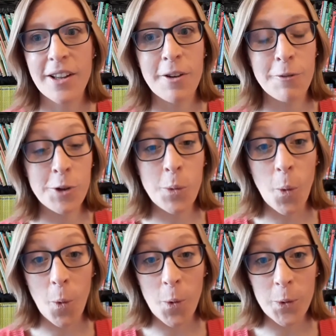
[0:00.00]
for you
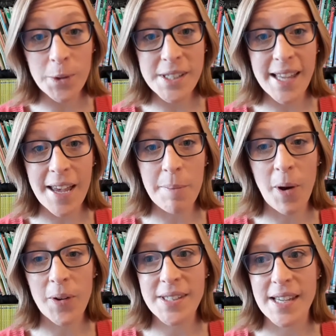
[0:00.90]
all to take
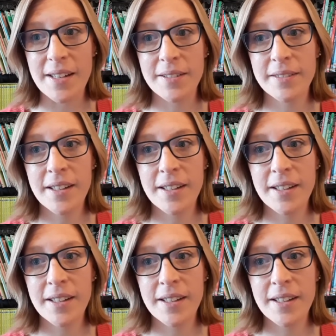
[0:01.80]
part in